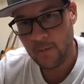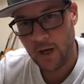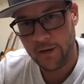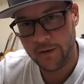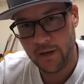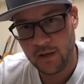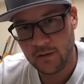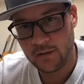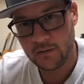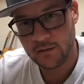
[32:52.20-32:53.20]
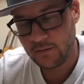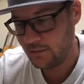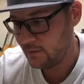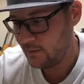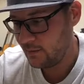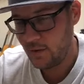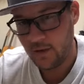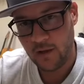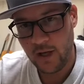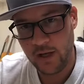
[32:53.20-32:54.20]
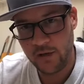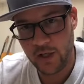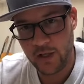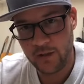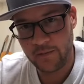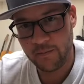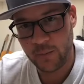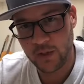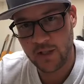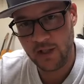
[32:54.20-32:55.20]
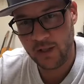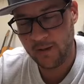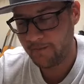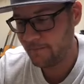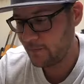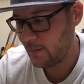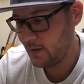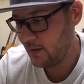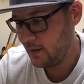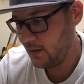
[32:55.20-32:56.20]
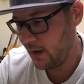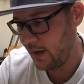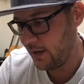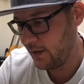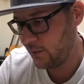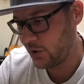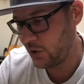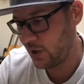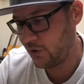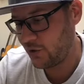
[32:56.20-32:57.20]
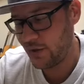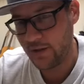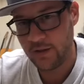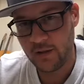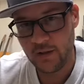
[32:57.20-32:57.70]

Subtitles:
I don't know, Adrian Bertin, I don't know which country's